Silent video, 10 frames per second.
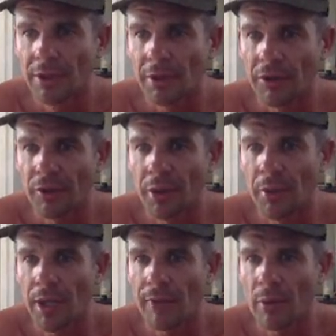All right, so
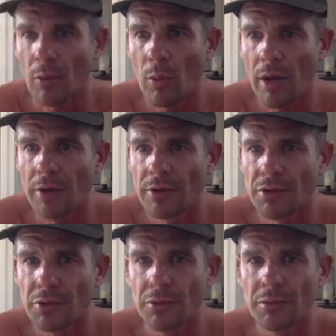here we have 1,
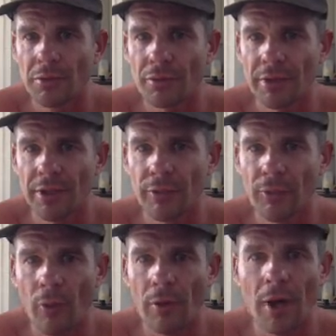2, 3,
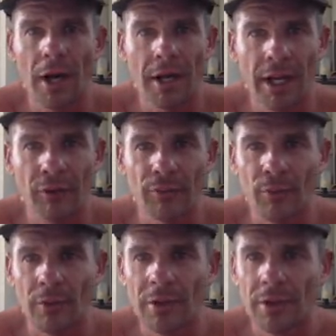4. I can count to
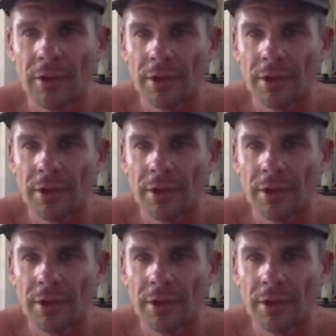4.